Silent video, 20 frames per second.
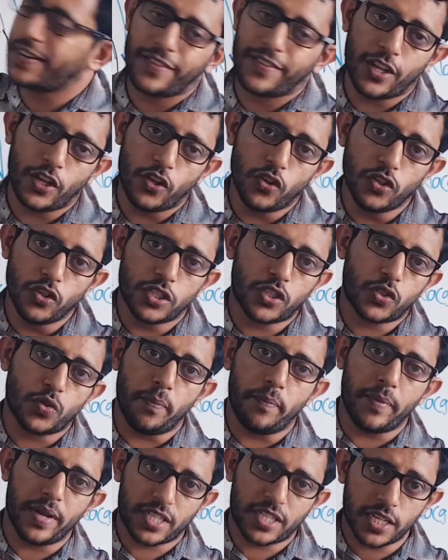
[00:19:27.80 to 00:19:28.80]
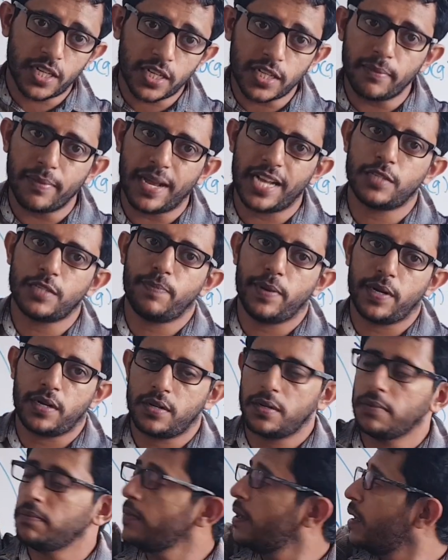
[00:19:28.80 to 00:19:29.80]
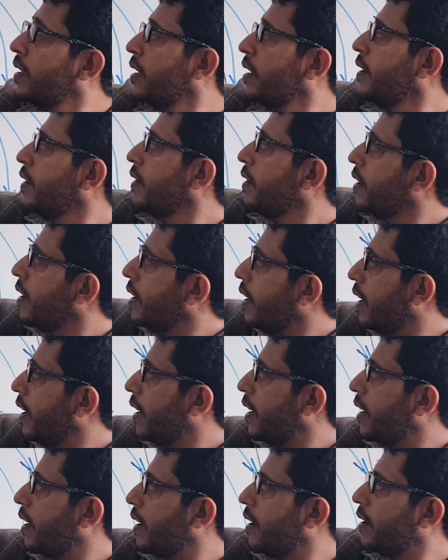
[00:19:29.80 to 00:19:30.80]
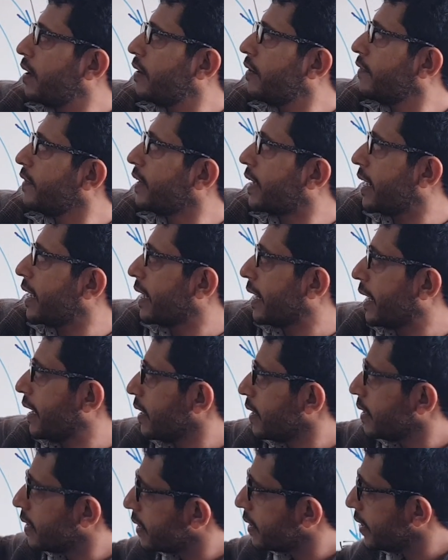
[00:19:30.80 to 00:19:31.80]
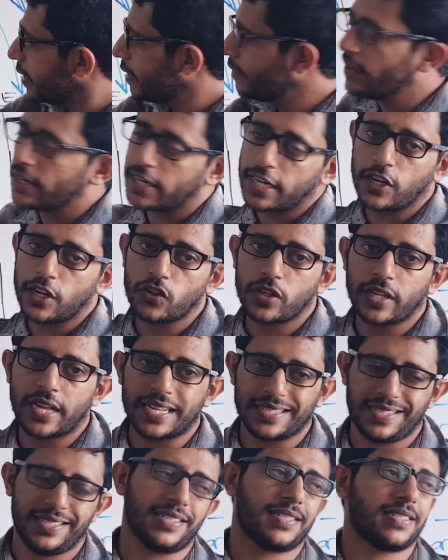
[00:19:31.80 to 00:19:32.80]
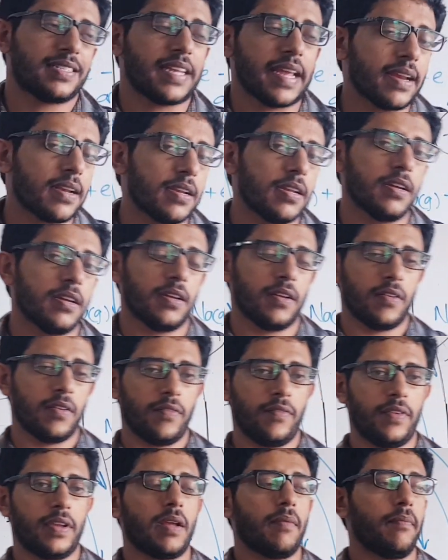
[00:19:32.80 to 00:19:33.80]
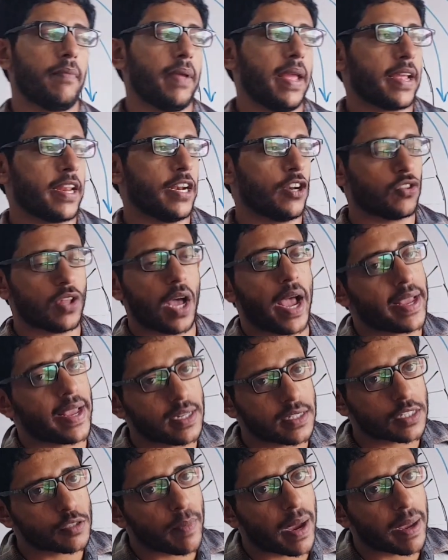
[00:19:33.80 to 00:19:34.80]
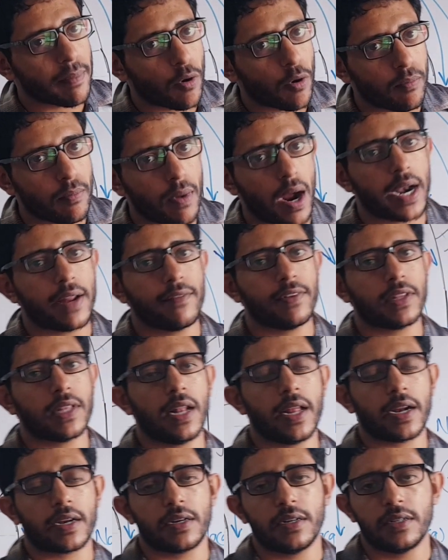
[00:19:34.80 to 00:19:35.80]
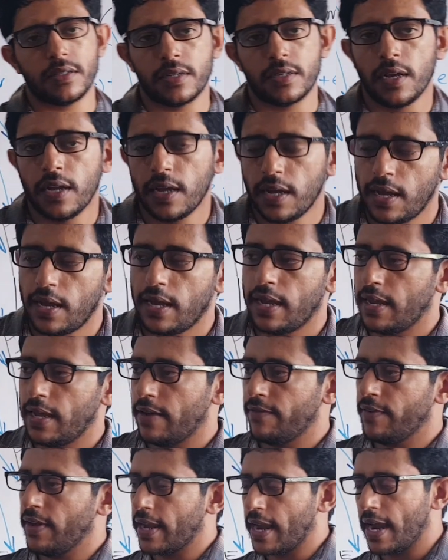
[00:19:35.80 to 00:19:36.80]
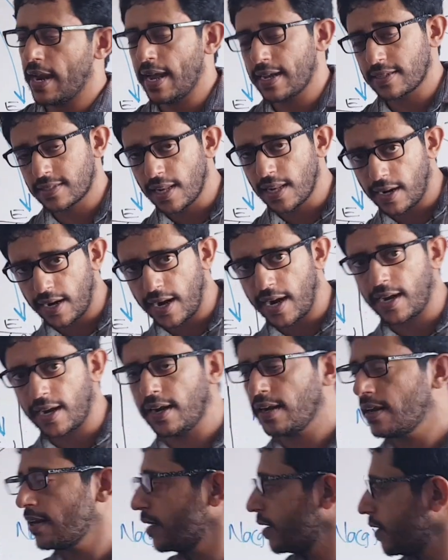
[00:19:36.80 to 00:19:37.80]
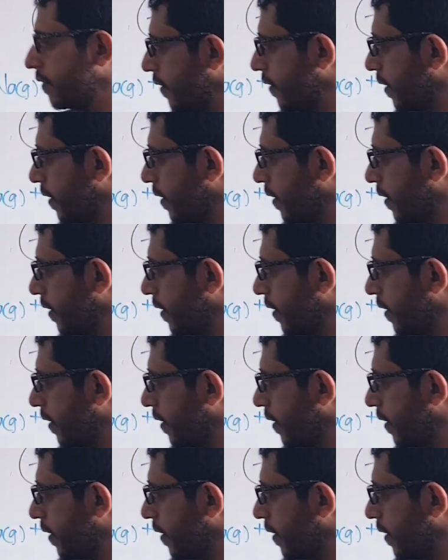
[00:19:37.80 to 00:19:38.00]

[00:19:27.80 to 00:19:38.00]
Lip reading: we use to measure the mass spectrum, we can convert into the gaseous state, we can make into the ions by bombarding with electrons, we can accelerate it, we